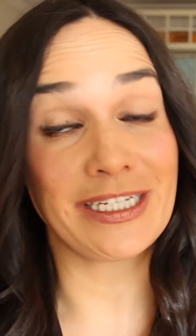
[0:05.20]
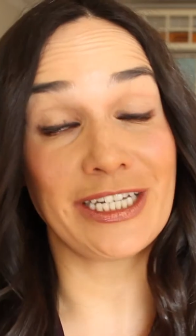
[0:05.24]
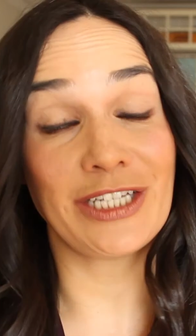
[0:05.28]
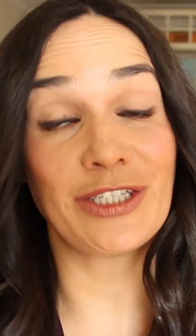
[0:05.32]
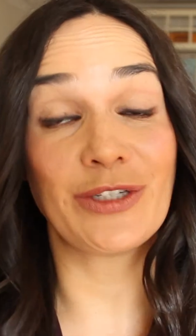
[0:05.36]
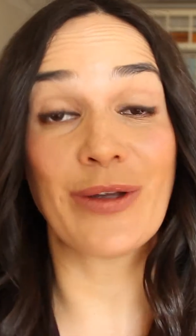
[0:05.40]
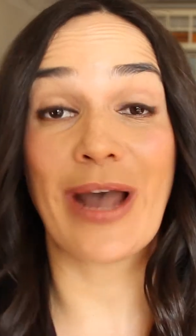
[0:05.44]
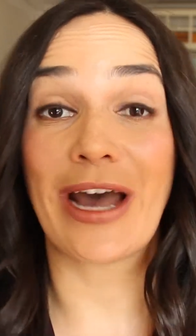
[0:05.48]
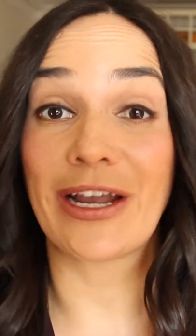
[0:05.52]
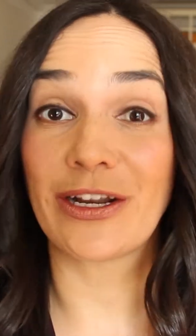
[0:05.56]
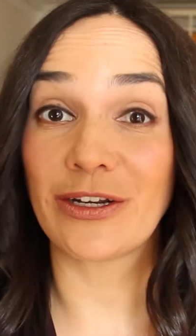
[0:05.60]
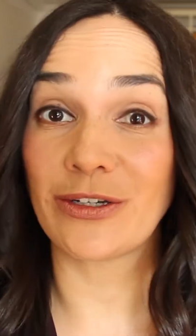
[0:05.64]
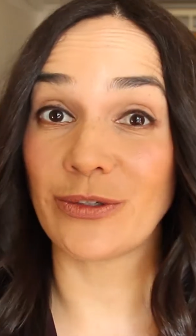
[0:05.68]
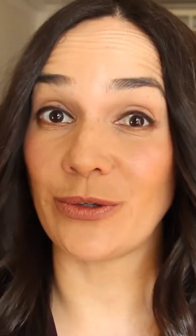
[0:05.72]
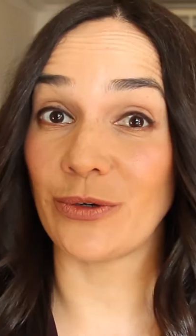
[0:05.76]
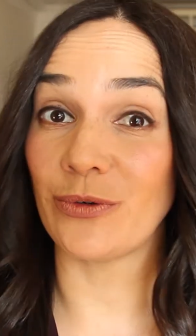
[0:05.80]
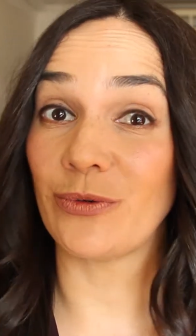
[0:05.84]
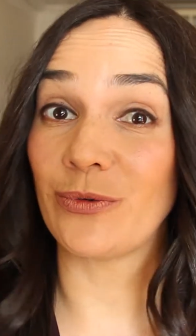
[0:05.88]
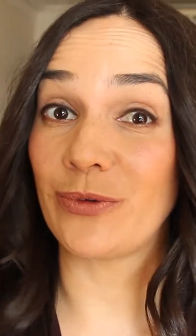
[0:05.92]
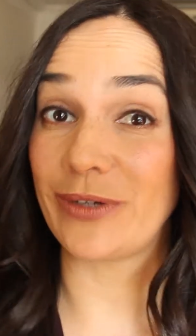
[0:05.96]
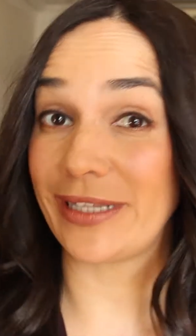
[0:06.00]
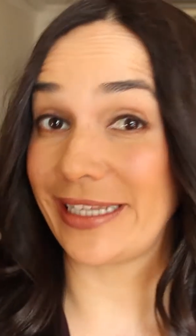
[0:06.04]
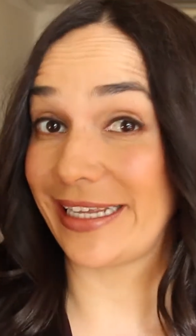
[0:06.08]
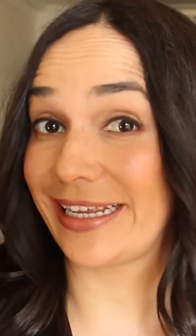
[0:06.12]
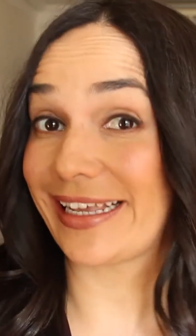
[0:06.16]
to teach you how to do a
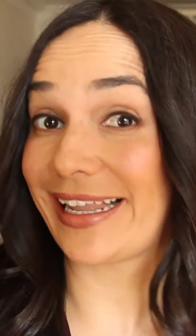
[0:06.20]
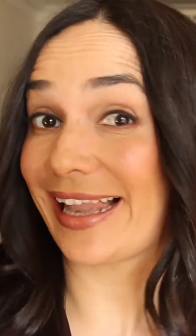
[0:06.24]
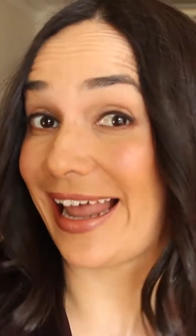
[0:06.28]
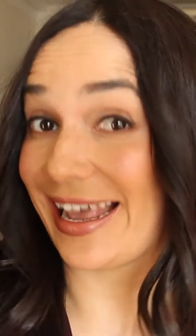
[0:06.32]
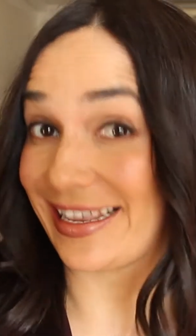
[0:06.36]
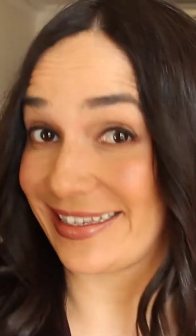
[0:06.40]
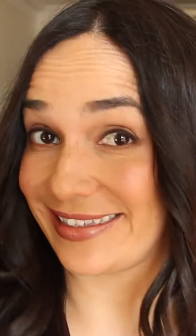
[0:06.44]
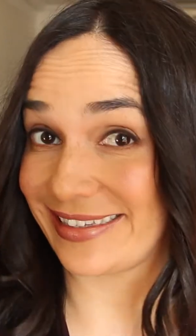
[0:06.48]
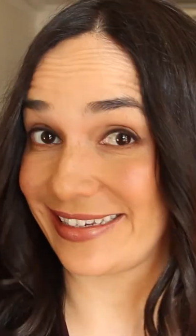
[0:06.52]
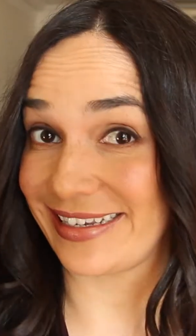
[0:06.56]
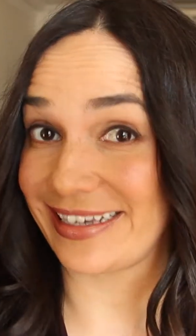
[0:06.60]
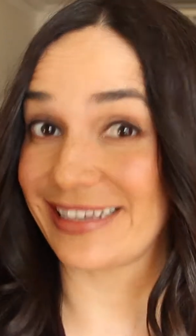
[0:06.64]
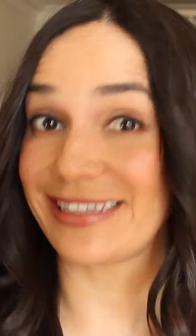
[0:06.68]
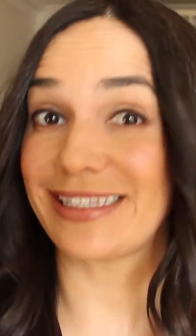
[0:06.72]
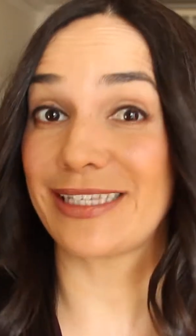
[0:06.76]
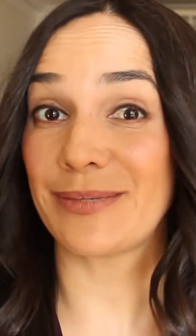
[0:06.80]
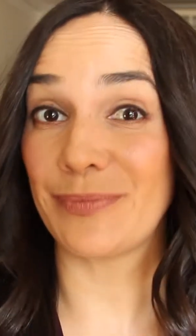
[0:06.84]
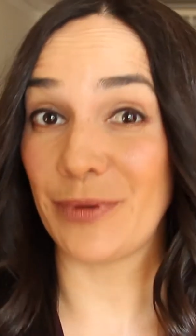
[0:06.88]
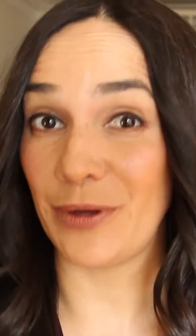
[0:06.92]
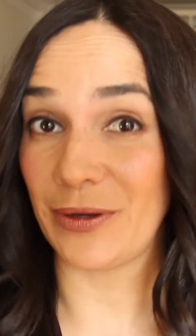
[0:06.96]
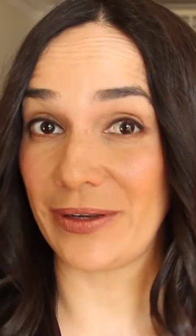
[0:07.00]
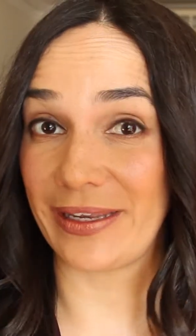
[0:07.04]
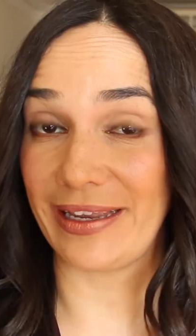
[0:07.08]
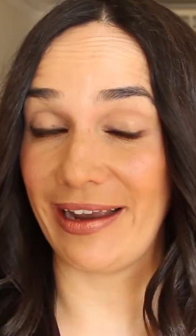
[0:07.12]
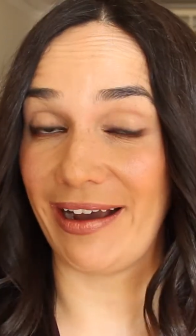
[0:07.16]
really classic
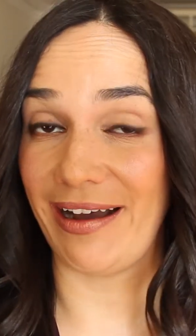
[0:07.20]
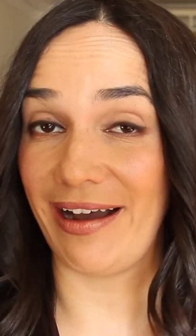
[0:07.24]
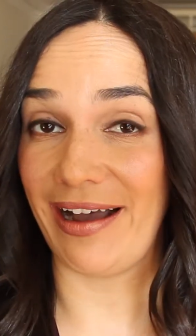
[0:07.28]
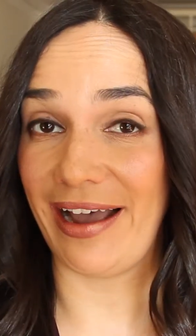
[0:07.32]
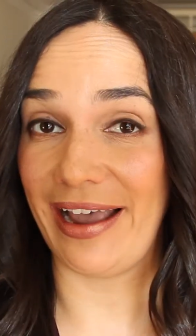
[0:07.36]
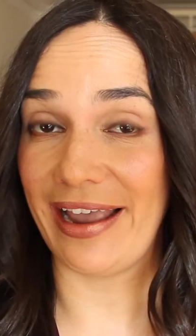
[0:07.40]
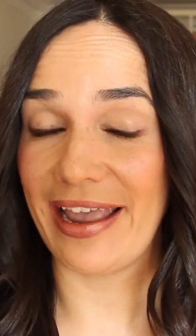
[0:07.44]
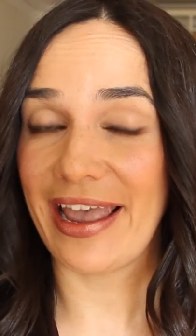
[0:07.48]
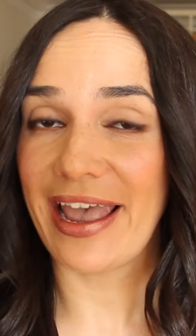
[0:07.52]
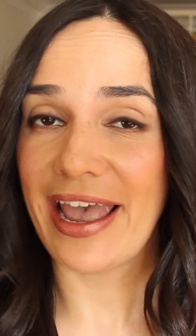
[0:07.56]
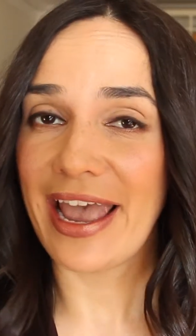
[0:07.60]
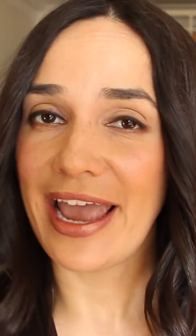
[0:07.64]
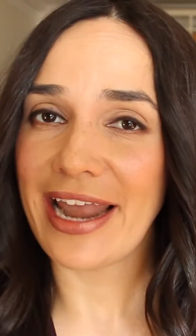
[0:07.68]
smoky eye.